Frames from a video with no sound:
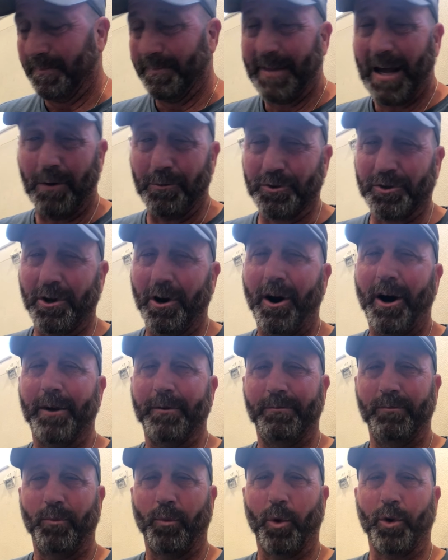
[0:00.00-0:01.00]
that was
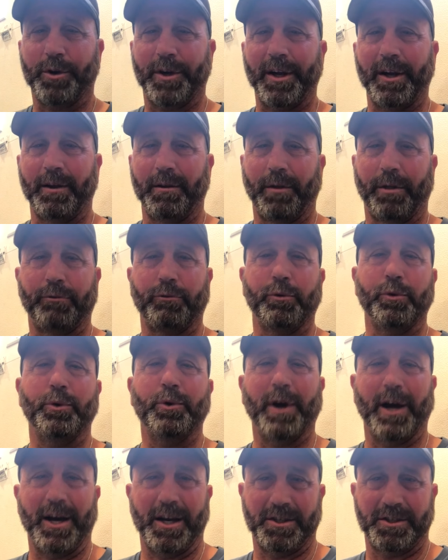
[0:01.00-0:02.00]
God working through you
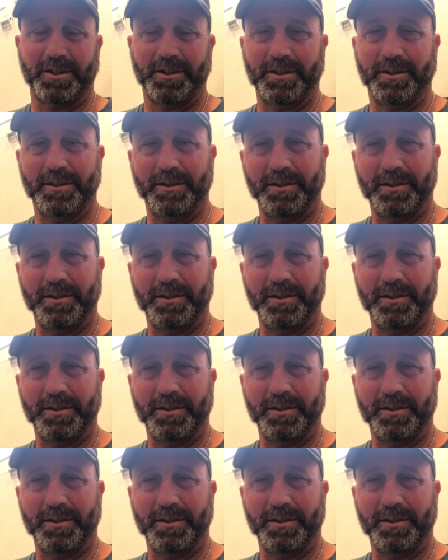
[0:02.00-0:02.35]
guys